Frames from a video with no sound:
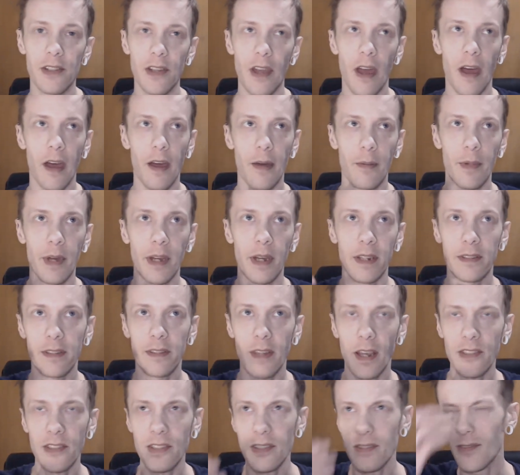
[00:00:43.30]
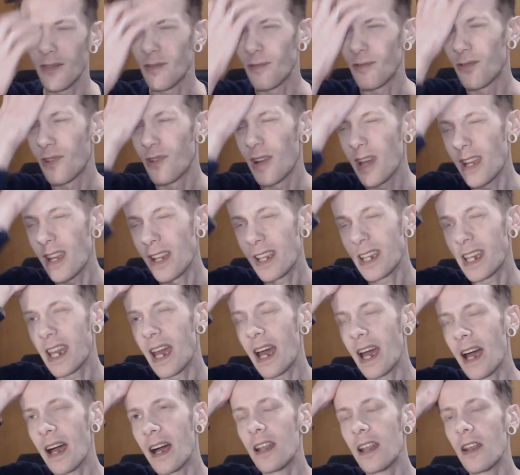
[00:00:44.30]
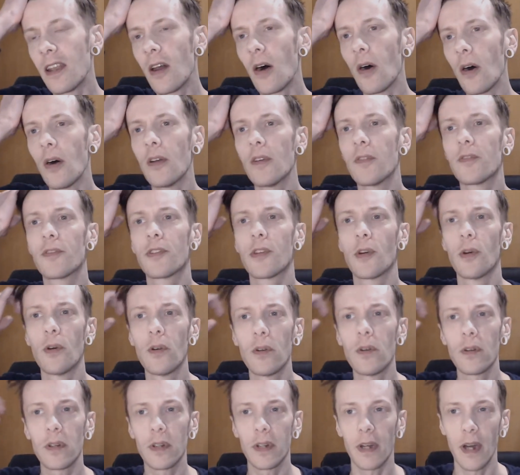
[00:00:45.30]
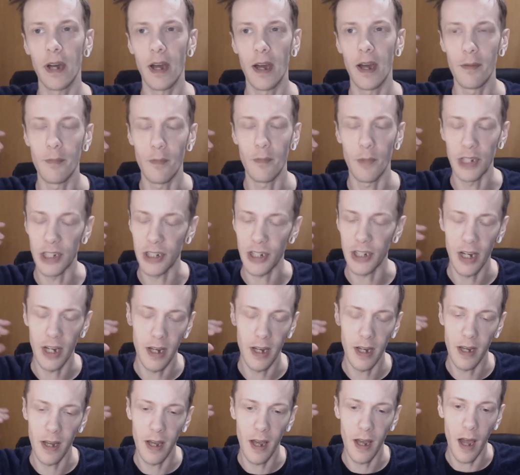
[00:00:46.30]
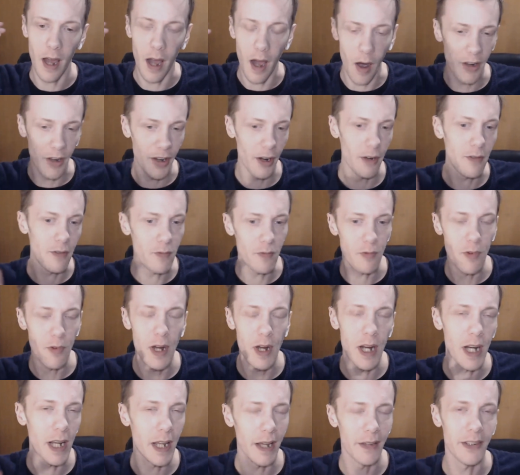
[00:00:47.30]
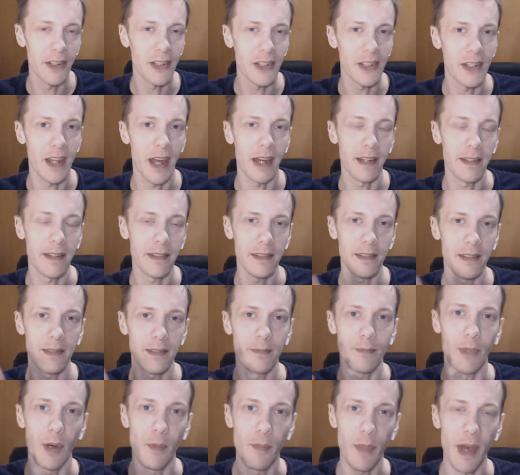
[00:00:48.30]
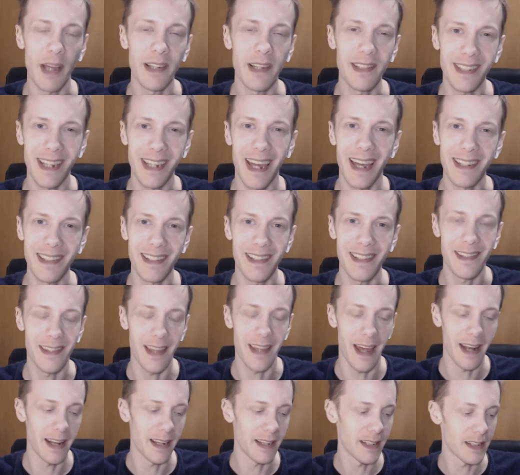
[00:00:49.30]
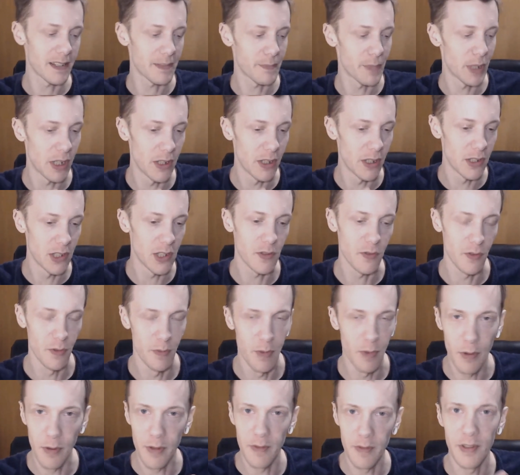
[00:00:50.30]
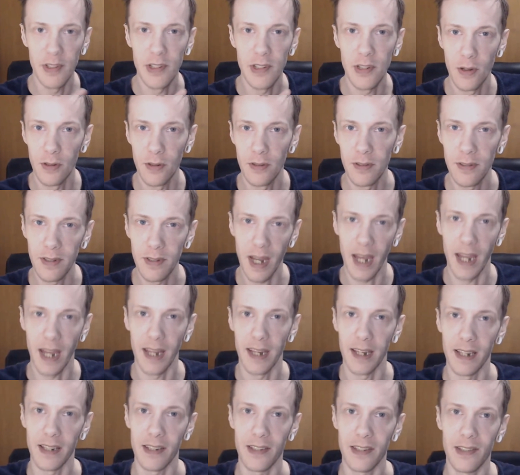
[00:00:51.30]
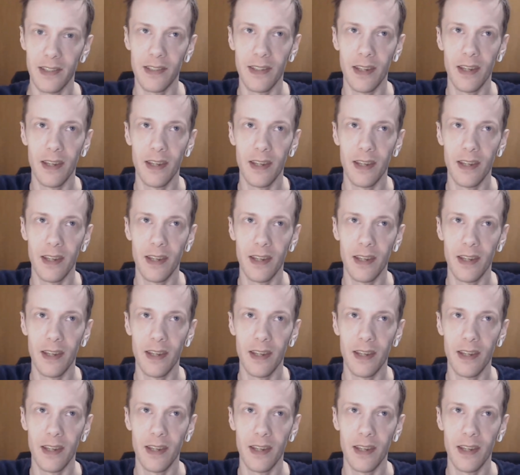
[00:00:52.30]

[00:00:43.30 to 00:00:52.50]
Um, it doesn't really get a lot of talk, um, which I don't really understand. My best guess is that it's because it's from Louis Vuitton and it's